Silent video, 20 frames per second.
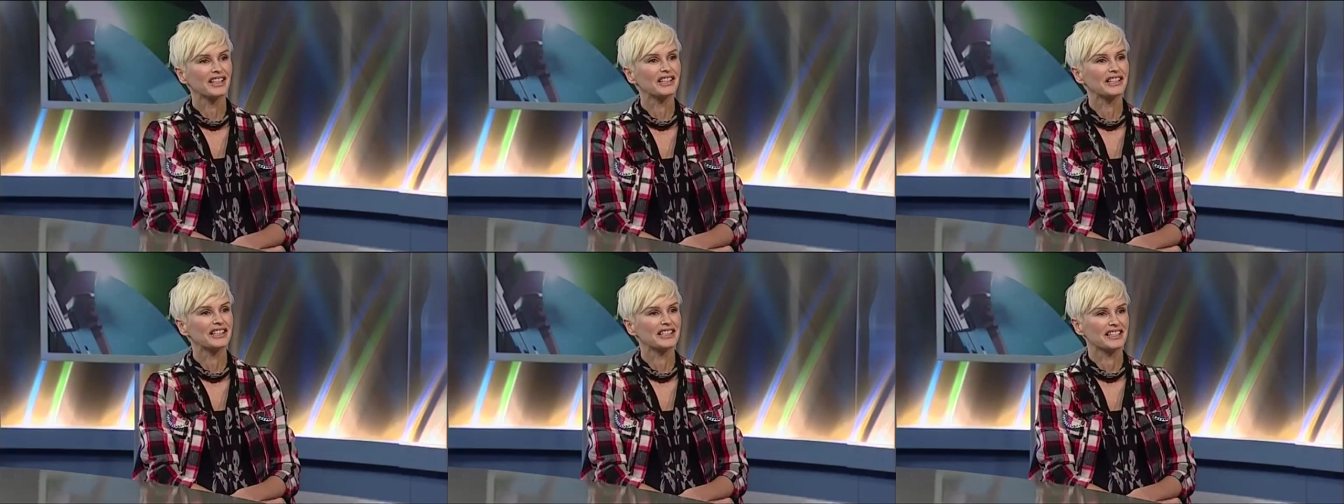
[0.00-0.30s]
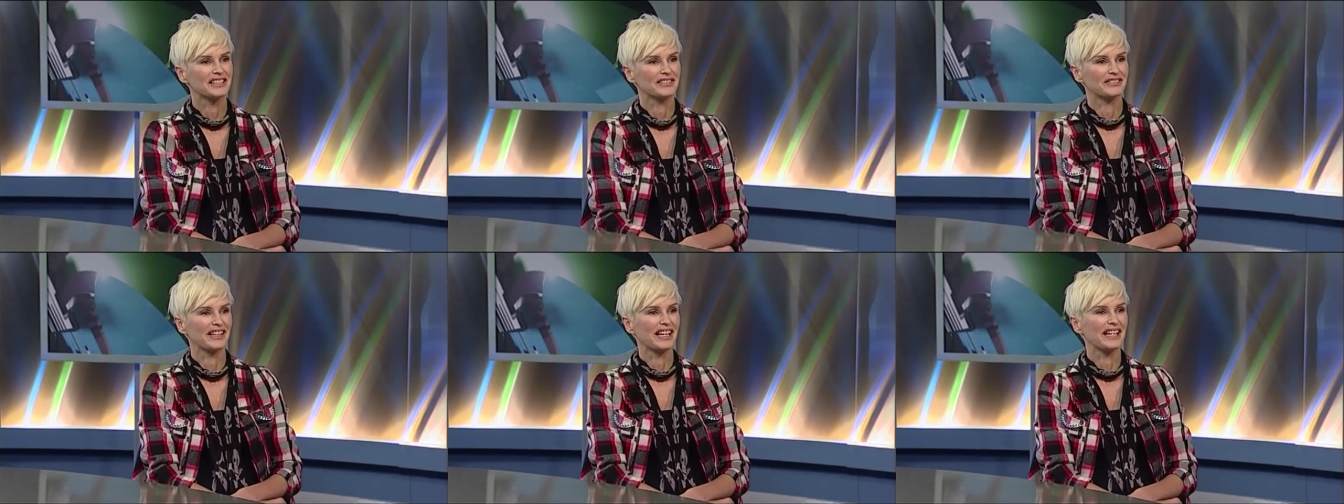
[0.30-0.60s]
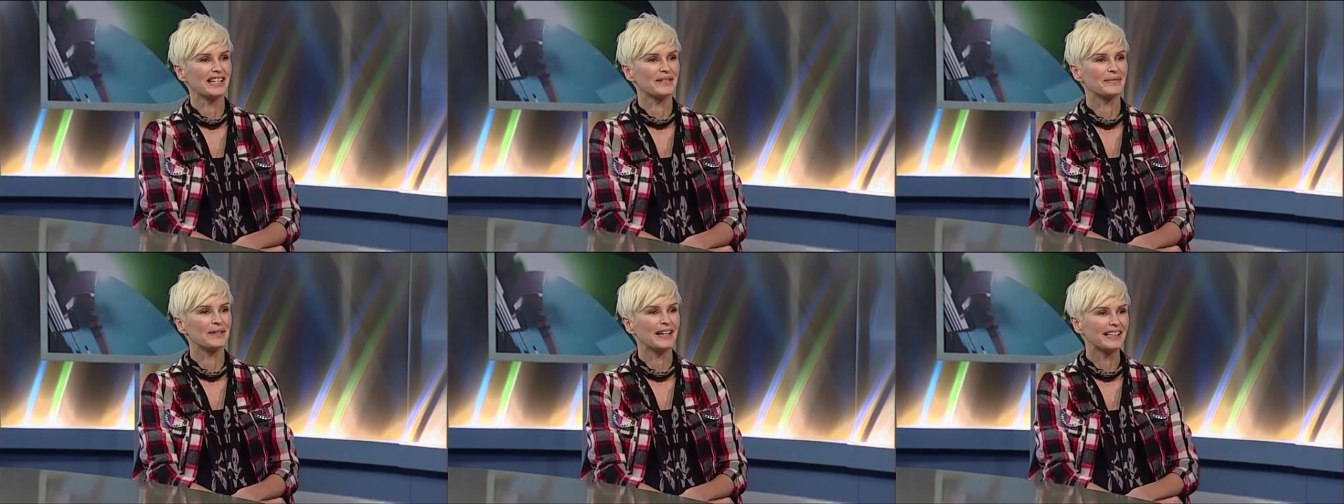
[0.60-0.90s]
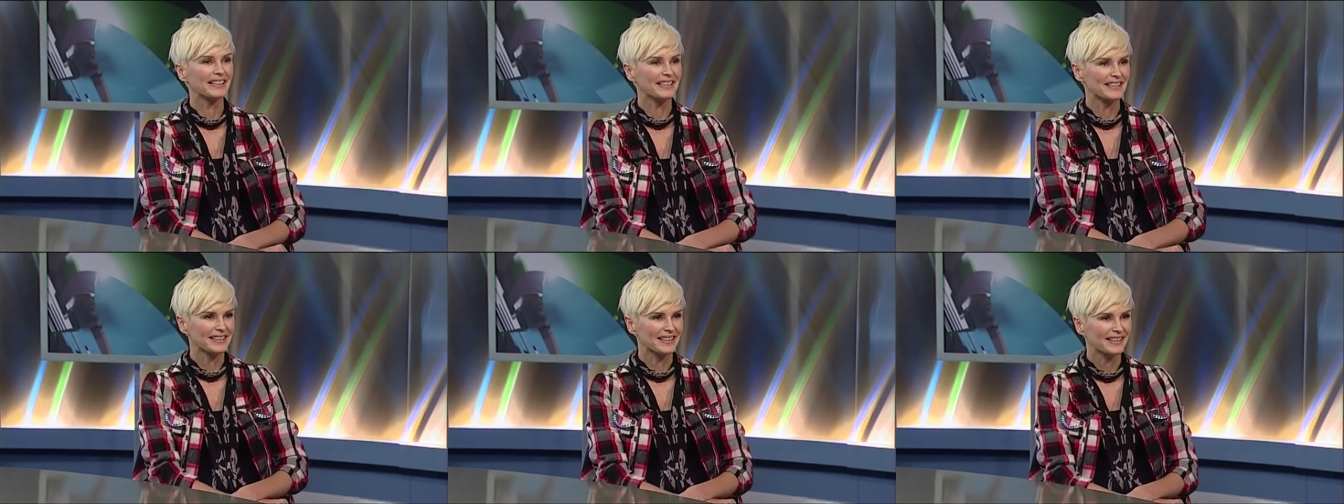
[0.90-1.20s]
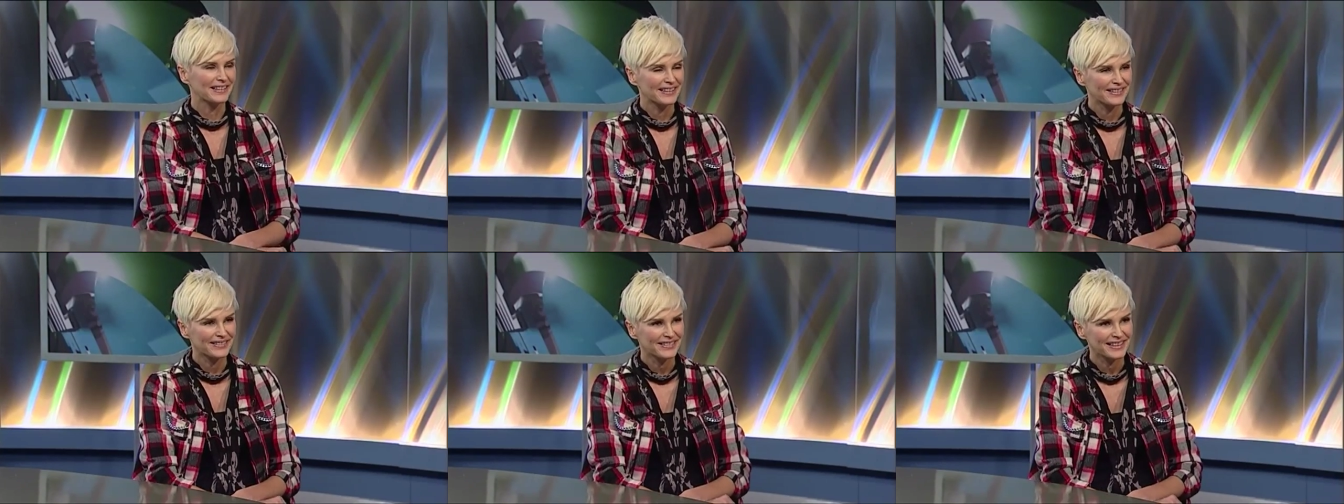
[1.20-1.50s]
got lots of roundabouts, though,
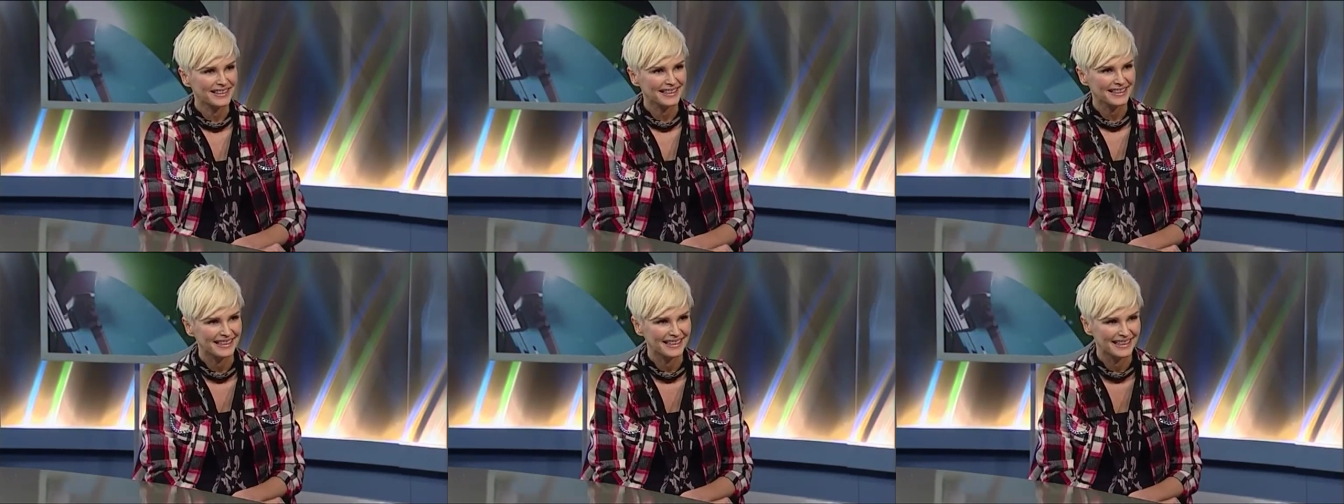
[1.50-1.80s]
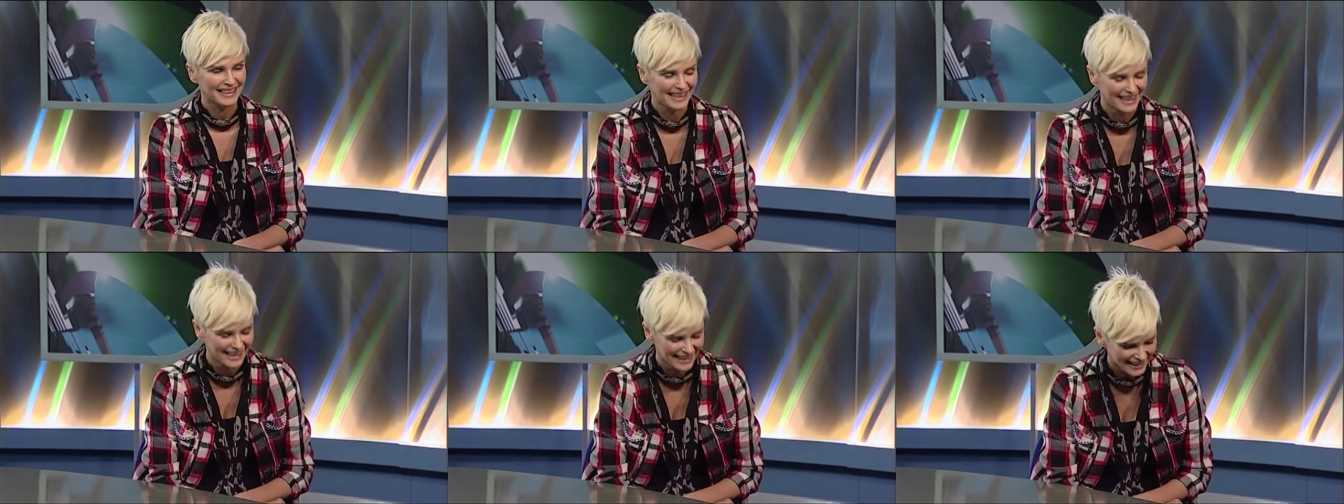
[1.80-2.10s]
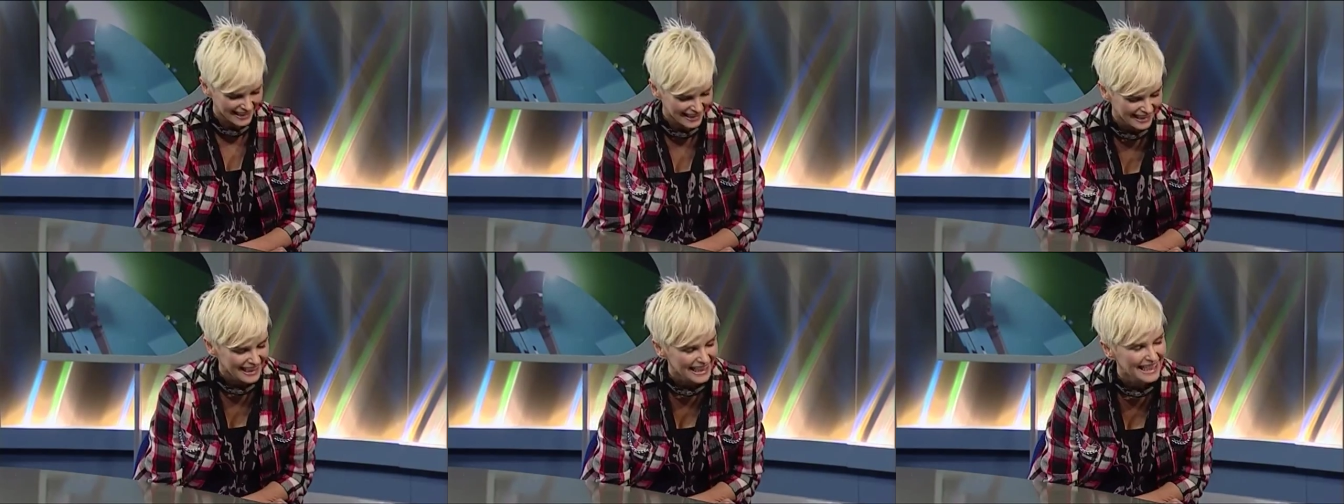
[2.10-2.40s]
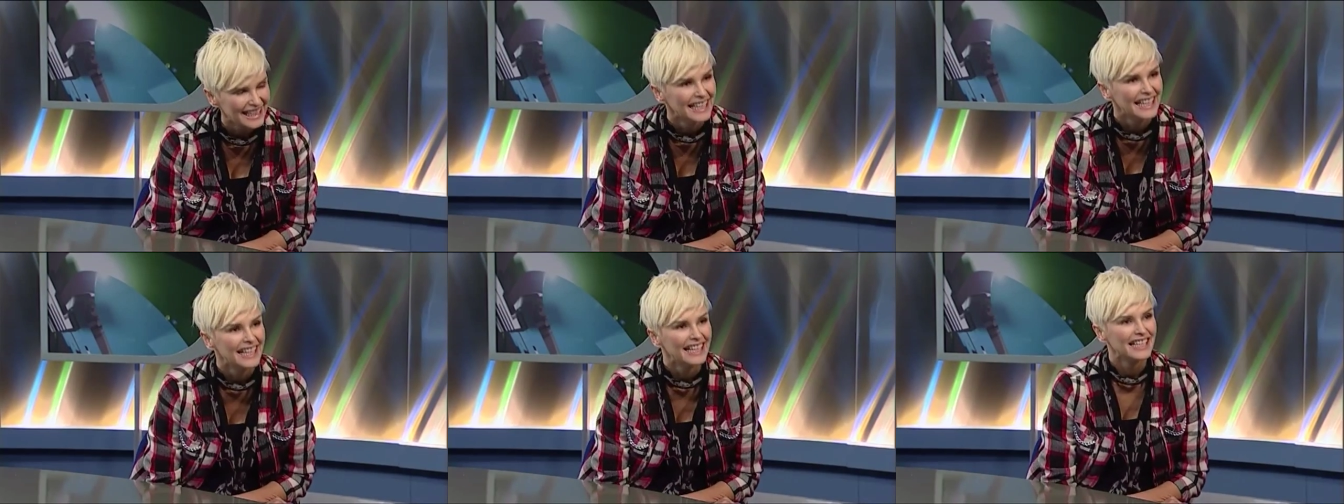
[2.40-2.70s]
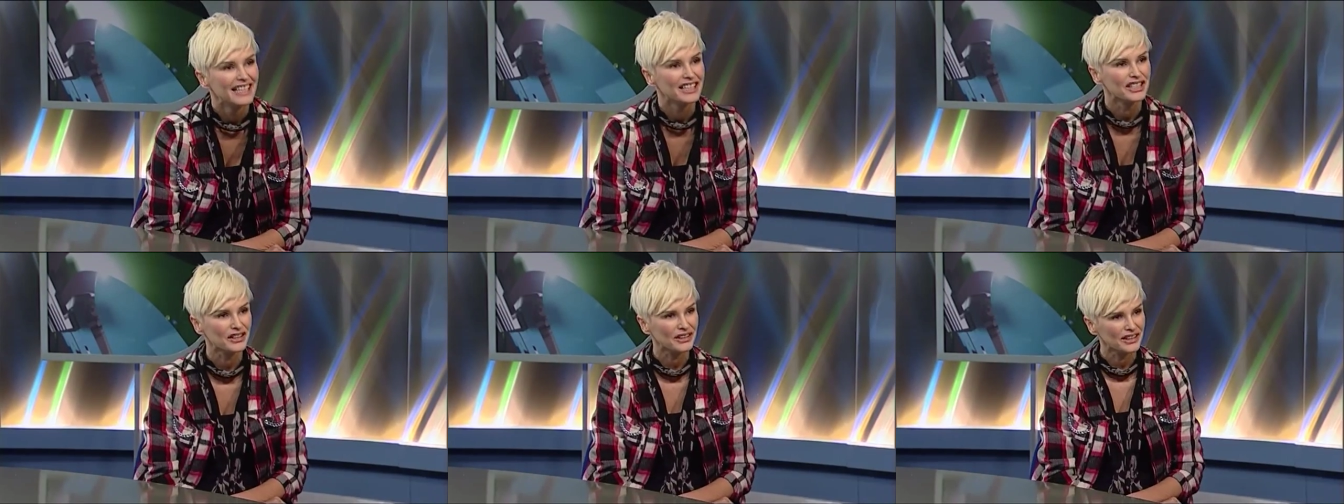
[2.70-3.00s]
haven't you? trees too.
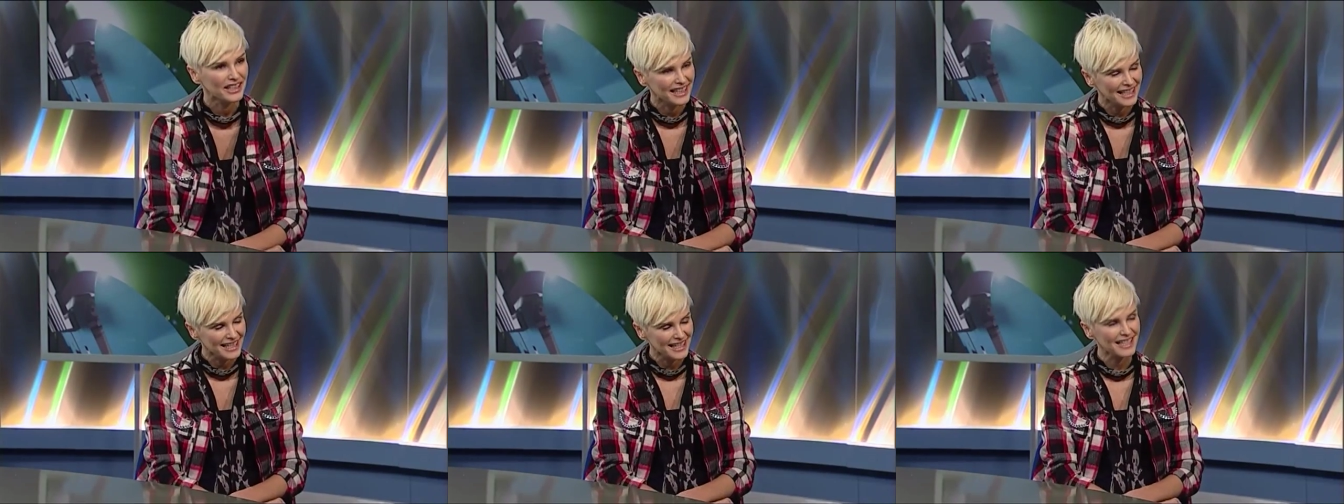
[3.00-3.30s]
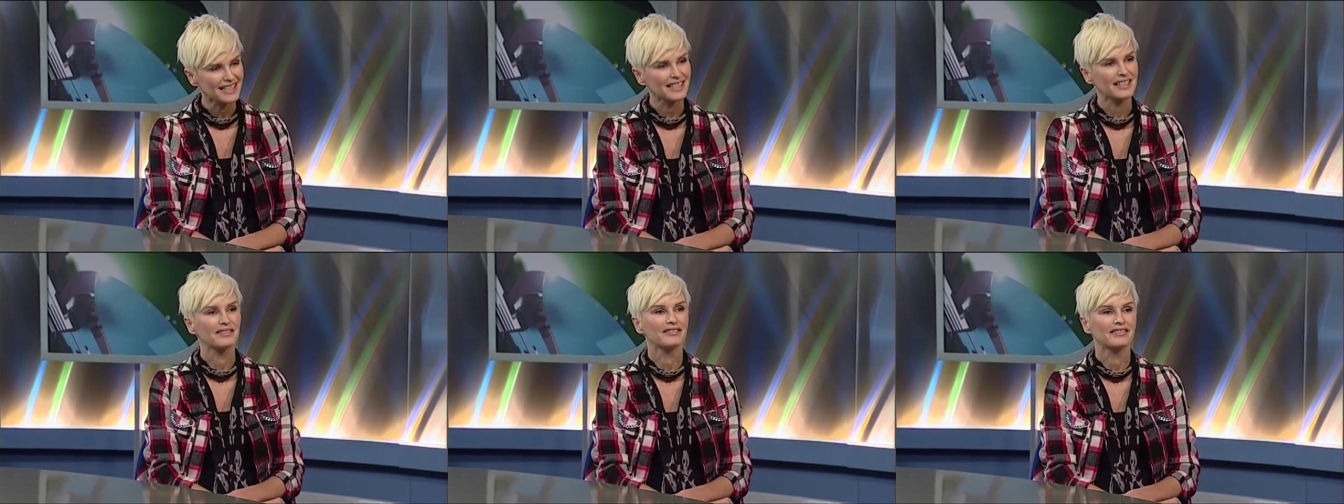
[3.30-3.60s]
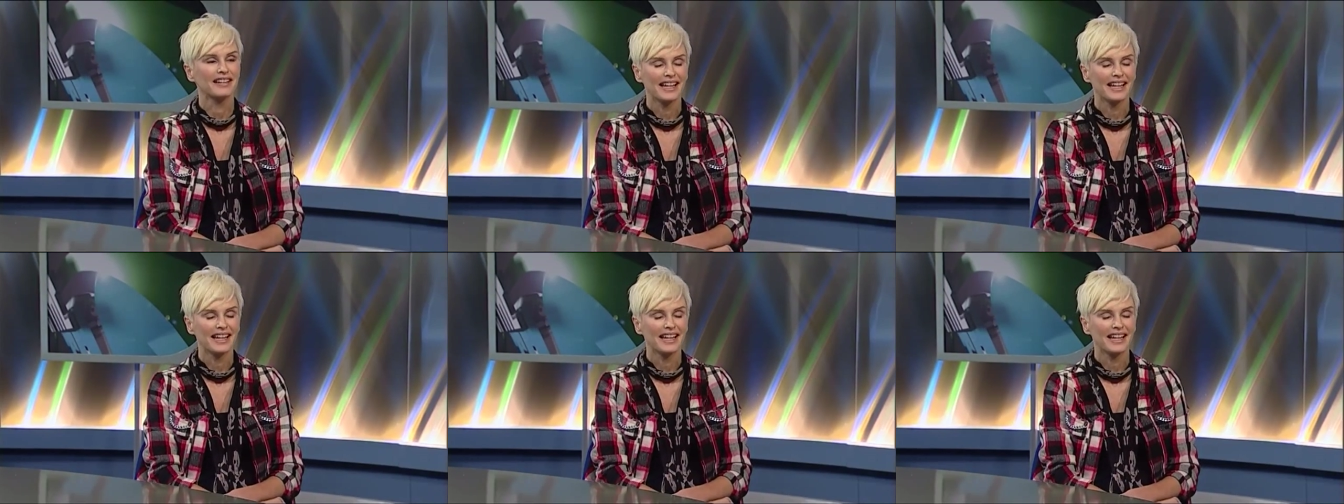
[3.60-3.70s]
Lots trees, of trees and